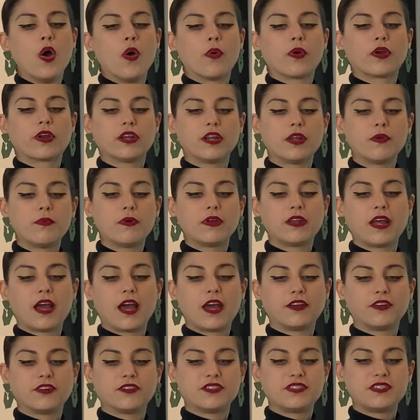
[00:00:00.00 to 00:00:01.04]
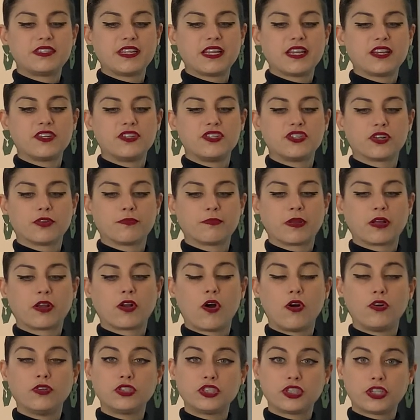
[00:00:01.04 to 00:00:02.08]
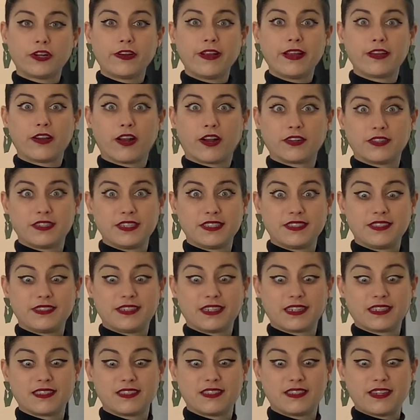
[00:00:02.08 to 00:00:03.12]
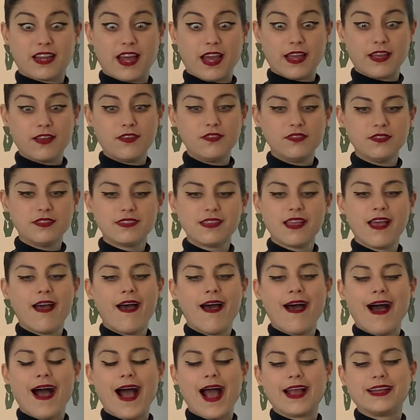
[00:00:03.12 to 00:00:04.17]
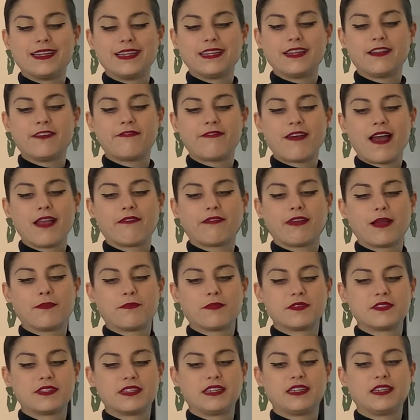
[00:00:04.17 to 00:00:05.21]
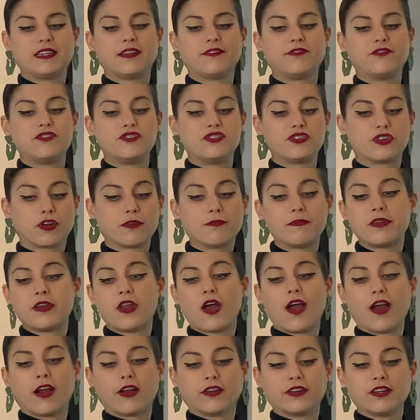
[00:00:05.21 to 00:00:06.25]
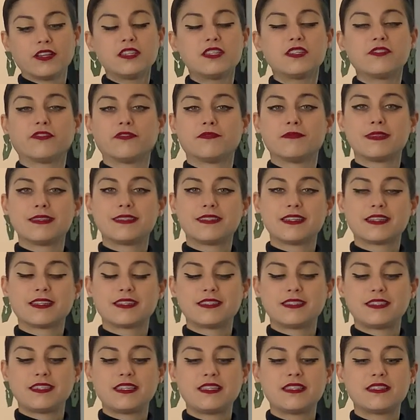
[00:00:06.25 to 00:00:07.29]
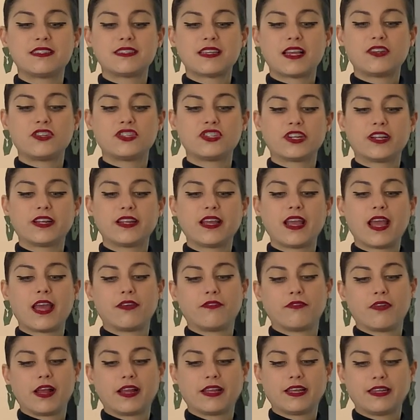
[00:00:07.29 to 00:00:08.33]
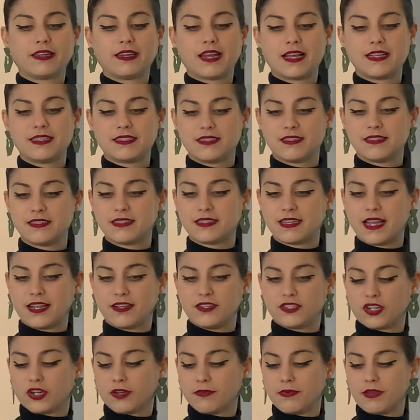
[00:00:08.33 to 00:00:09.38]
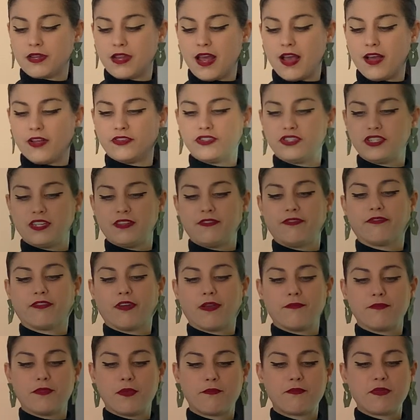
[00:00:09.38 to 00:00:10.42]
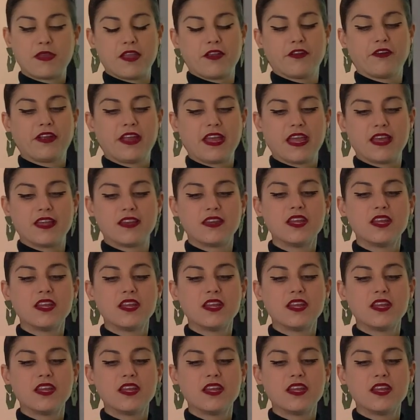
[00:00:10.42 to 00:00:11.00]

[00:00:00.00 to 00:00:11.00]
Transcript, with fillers: We're gonna wanna understand German culture and artistic styles, identify representative German artists from the 16th century, and recognize and cite terminology from the period.